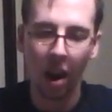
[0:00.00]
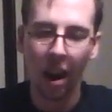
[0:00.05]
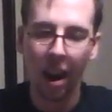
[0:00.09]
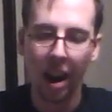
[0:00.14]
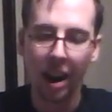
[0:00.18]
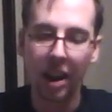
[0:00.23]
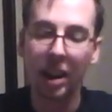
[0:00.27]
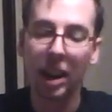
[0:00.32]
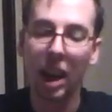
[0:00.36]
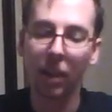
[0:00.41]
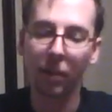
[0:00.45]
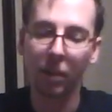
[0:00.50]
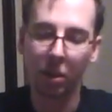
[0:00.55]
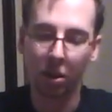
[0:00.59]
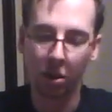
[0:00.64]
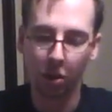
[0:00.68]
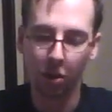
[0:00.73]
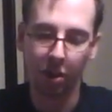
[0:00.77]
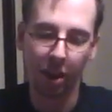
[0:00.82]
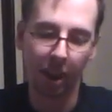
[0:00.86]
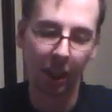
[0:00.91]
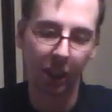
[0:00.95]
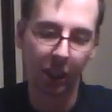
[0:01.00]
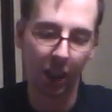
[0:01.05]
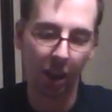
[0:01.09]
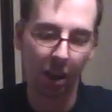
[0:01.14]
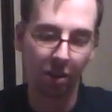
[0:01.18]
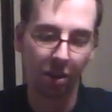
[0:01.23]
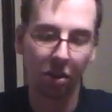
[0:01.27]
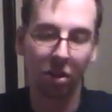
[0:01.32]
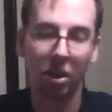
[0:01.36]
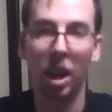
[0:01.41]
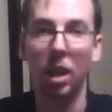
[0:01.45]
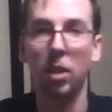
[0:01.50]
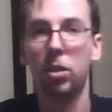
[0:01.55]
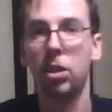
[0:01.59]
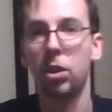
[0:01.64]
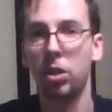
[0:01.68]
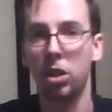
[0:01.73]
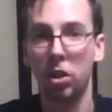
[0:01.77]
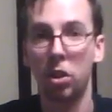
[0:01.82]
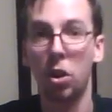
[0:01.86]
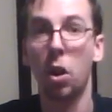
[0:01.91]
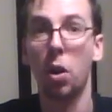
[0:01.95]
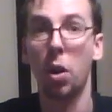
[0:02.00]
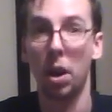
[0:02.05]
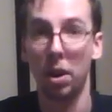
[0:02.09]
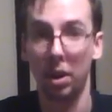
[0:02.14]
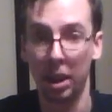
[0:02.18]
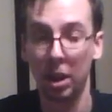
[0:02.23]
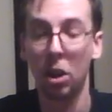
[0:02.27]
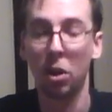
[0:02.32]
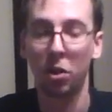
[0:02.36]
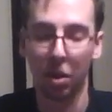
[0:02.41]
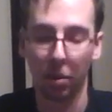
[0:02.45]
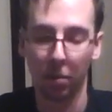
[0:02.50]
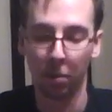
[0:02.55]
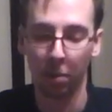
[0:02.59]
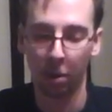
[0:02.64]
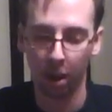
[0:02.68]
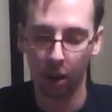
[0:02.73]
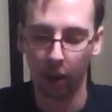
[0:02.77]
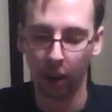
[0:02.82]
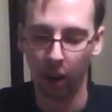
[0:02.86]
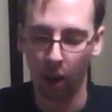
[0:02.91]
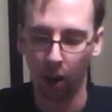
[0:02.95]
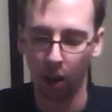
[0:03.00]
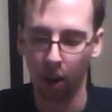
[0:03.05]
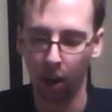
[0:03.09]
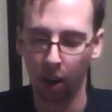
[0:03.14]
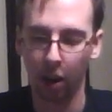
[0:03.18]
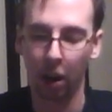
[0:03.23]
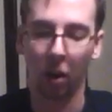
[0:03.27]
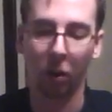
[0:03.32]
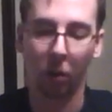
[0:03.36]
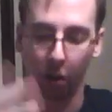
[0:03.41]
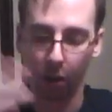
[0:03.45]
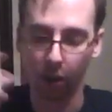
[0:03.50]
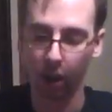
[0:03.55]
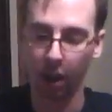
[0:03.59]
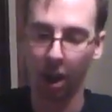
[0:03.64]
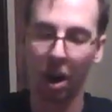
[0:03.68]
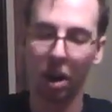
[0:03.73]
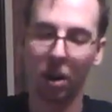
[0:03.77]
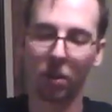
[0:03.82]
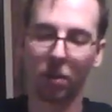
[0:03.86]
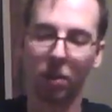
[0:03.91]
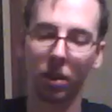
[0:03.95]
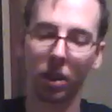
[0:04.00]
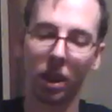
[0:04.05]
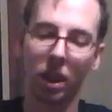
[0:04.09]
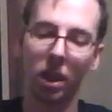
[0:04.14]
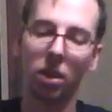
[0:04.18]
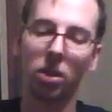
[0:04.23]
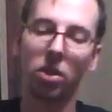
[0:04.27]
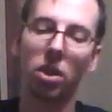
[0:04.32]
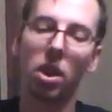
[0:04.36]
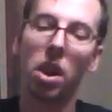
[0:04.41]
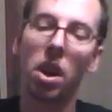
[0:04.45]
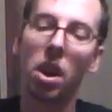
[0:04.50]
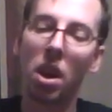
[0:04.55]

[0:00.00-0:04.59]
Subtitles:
And he gave me 2 Sega Genesis games because he knows I'm really really hunting for these.